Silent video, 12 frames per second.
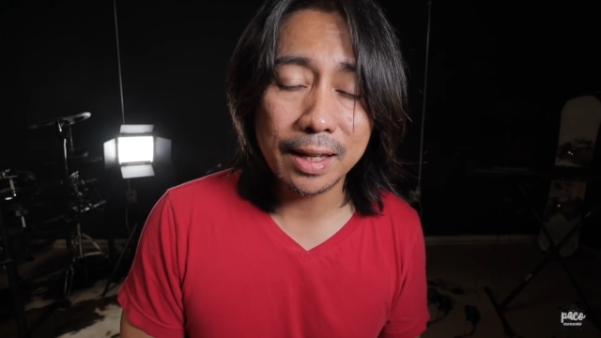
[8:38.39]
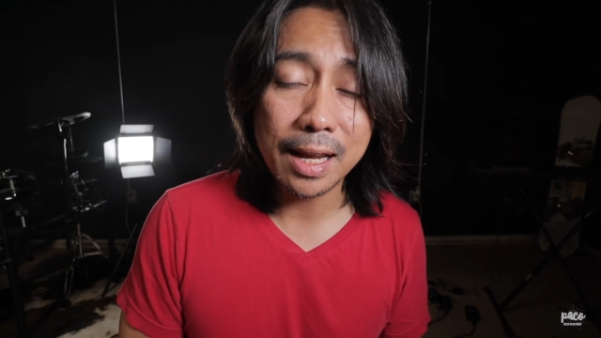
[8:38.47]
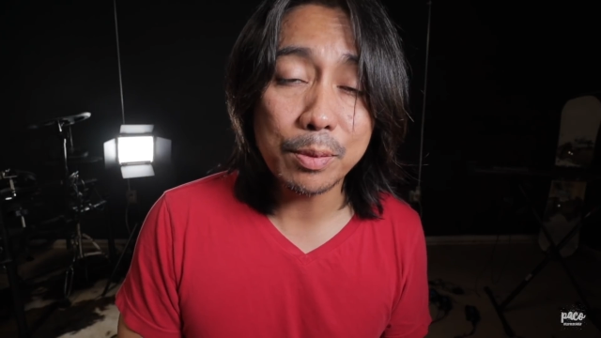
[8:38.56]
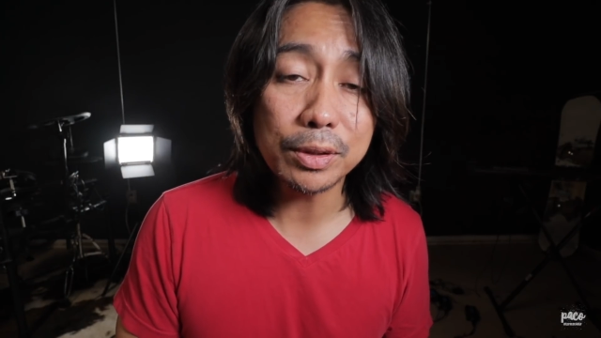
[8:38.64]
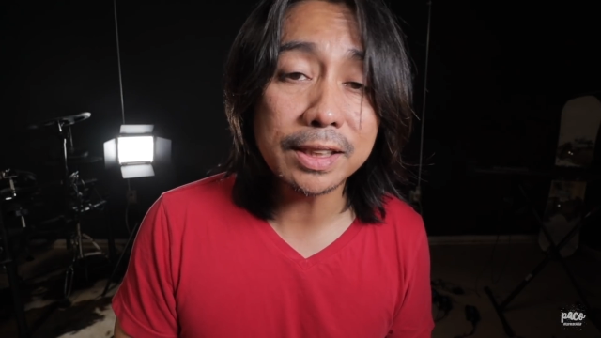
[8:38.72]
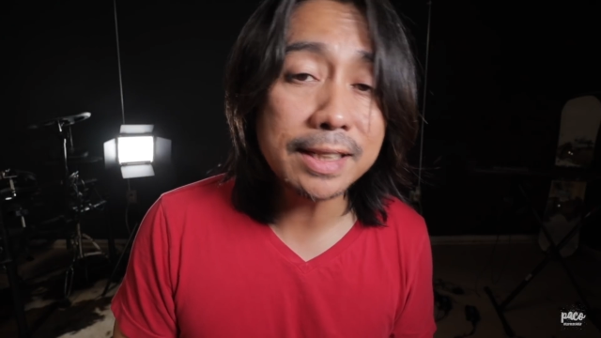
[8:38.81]
and
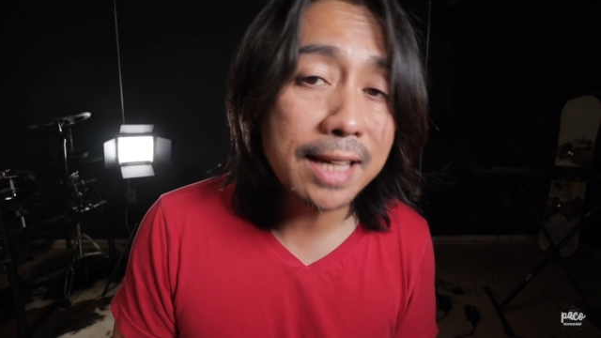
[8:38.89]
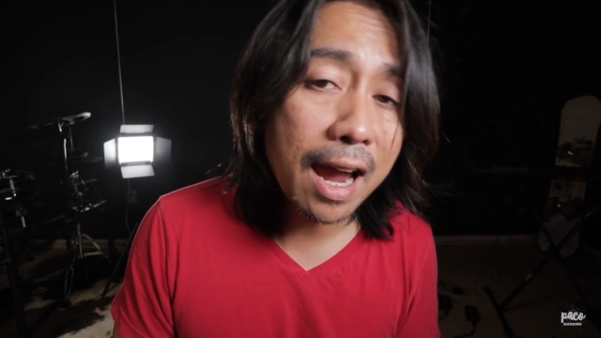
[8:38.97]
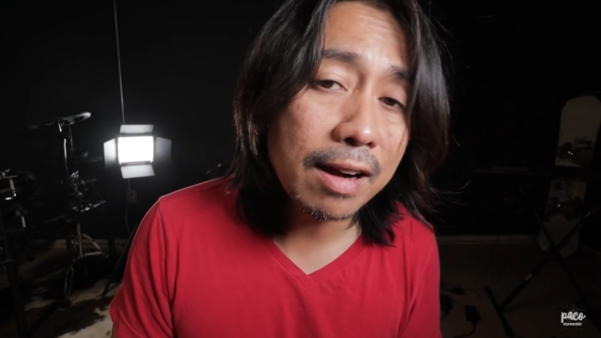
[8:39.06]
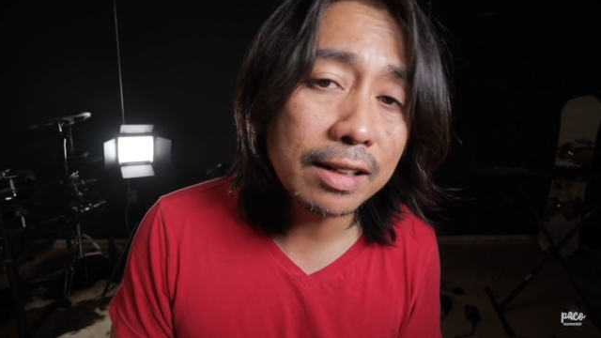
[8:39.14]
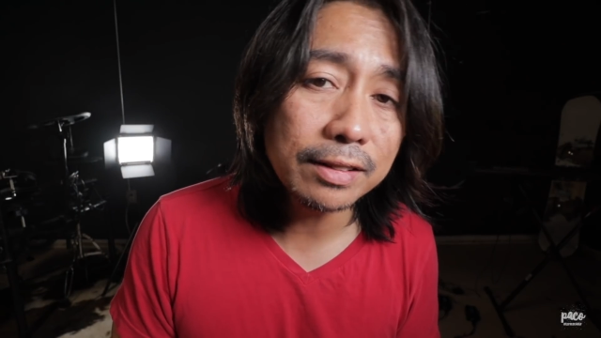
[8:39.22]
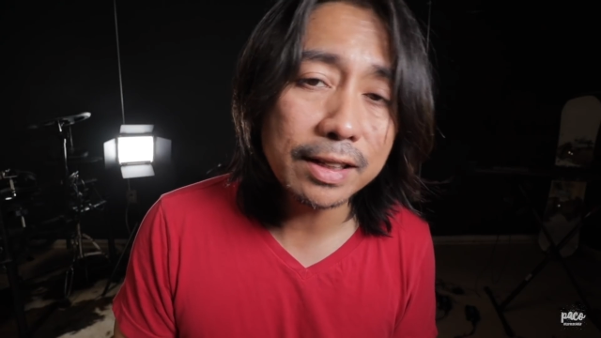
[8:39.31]
I will
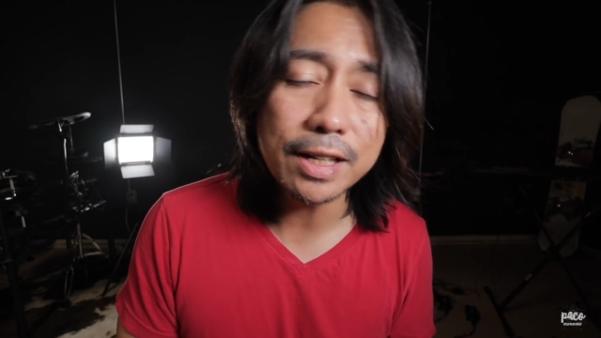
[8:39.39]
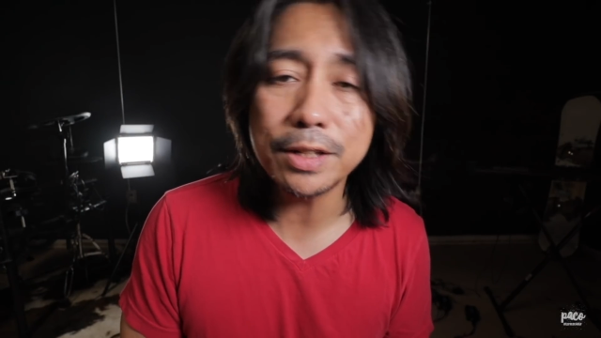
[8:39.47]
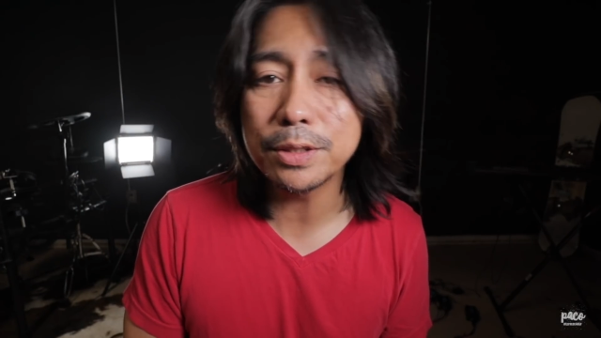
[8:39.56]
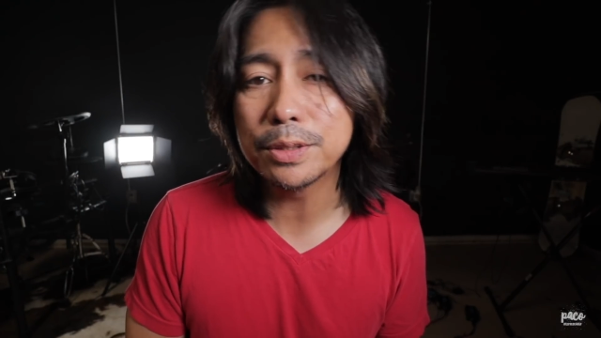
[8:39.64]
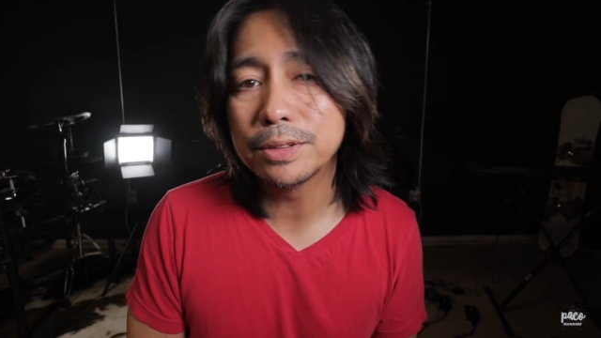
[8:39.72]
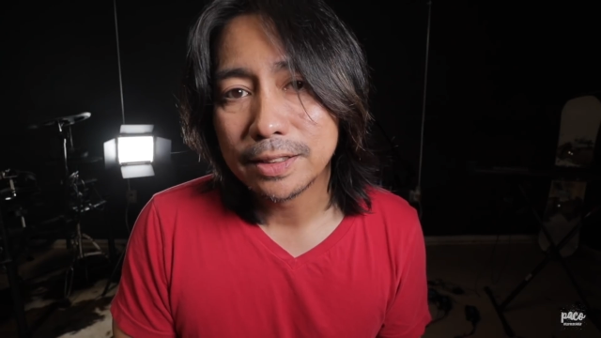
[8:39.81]
guarantee
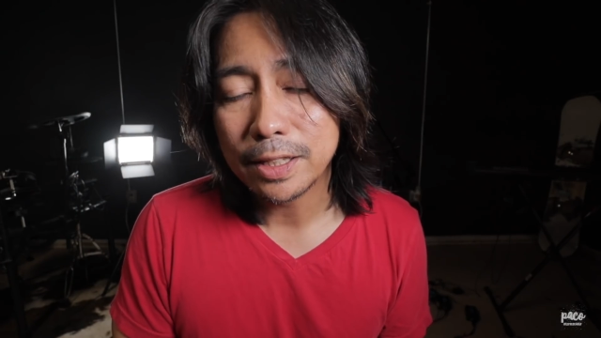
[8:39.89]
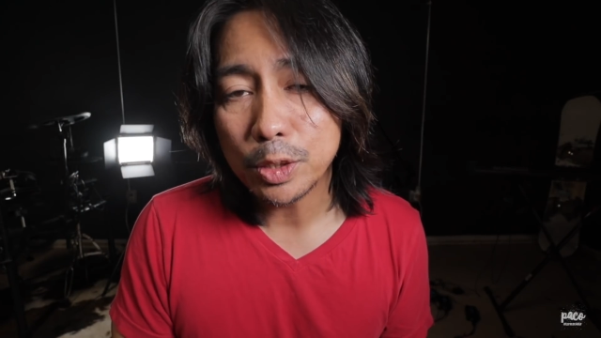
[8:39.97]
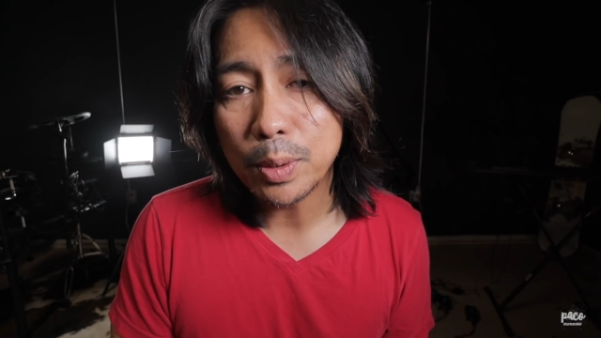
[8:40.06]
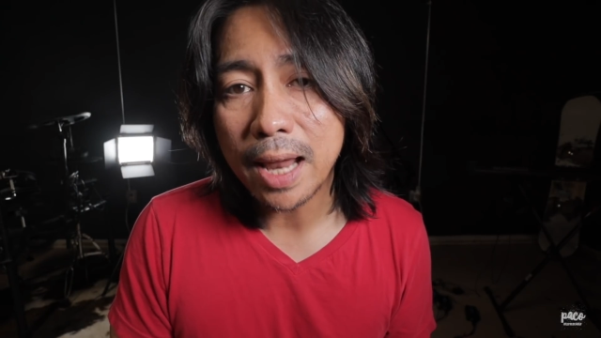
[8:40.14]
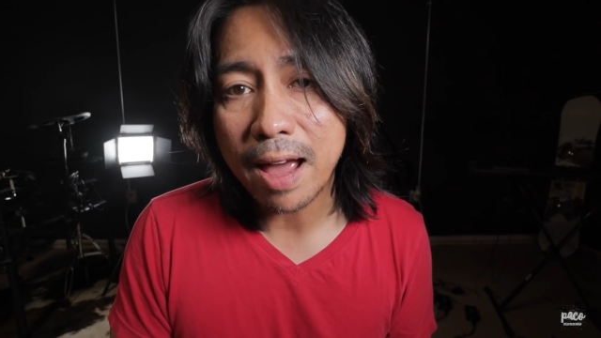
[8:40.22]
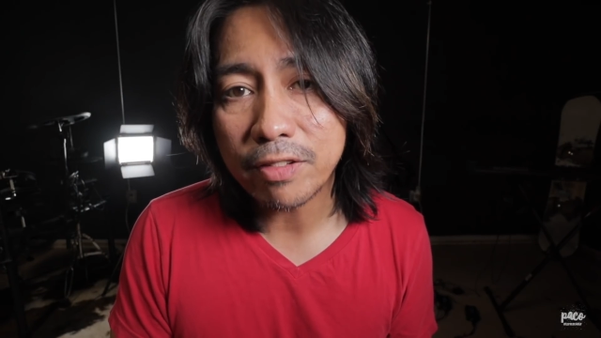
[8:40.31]
you that
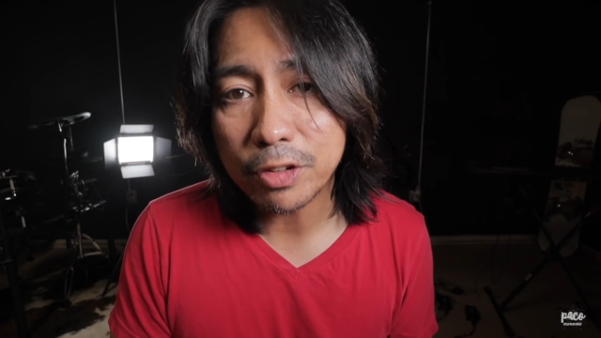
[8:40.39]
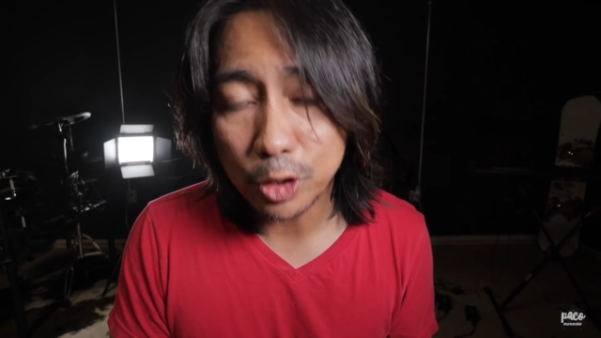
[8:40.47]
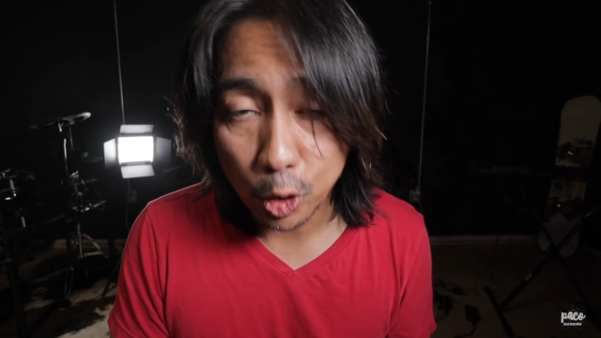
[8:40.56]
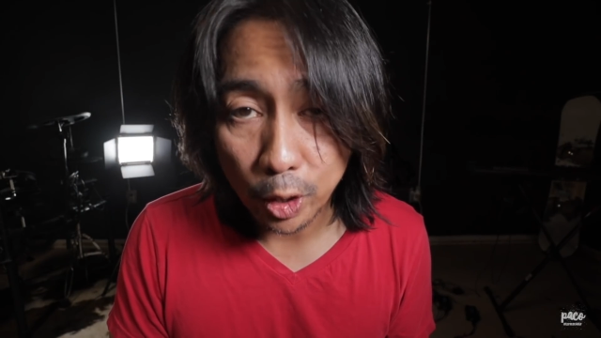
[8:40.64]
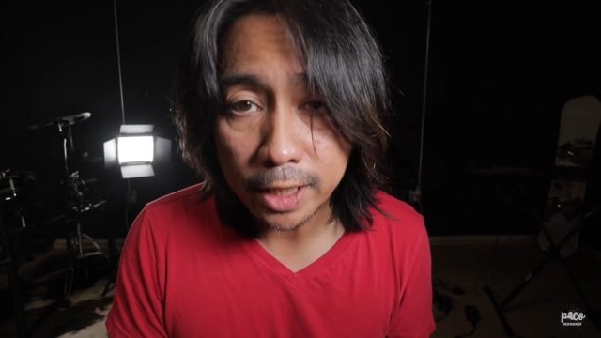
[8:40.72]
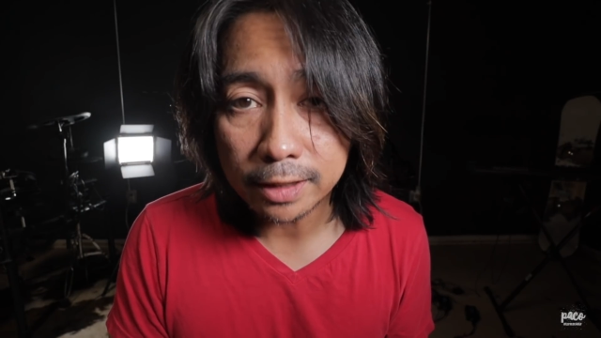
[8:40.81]
you will have their
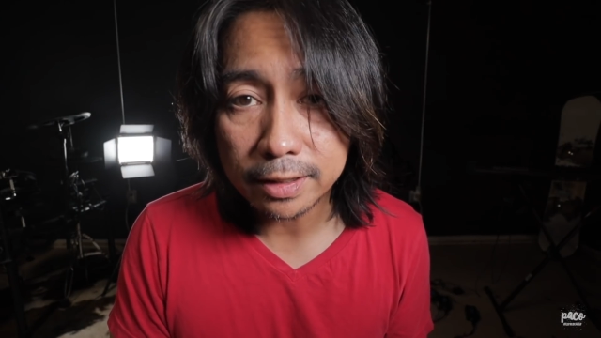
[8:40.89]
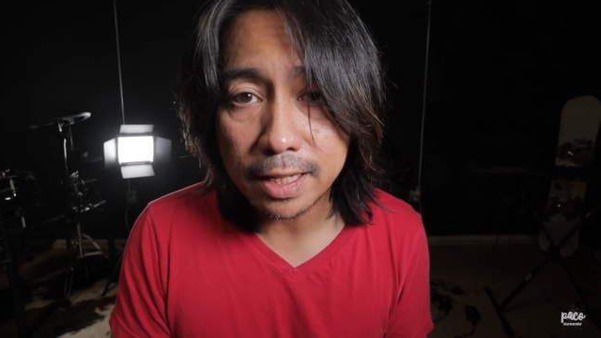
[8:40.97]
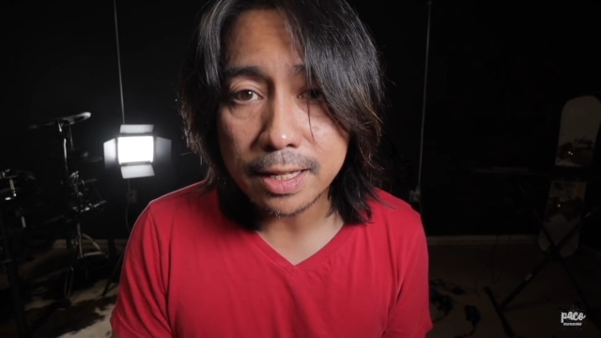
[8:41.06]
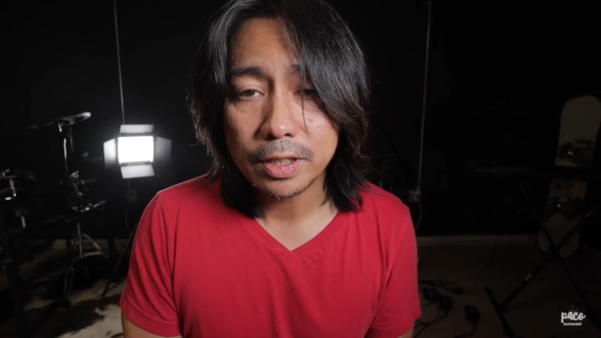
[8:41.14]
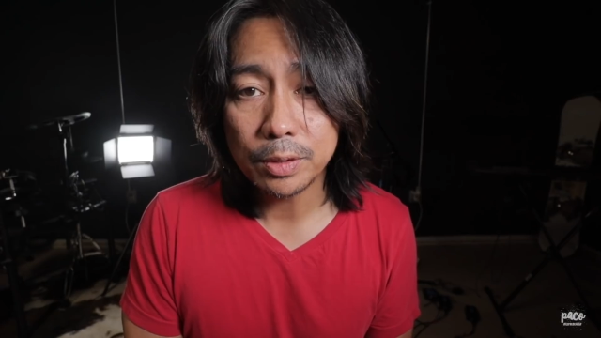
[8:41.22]
loyalty,